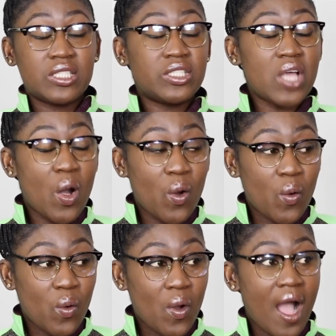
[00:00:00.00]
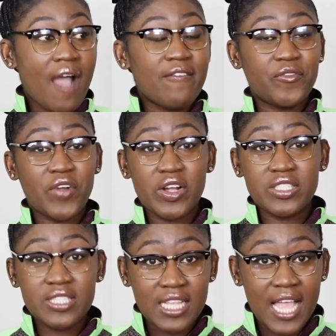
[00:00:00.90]
So
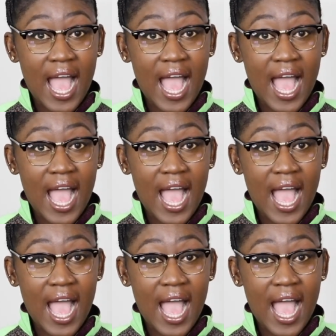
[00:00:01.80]
firstly,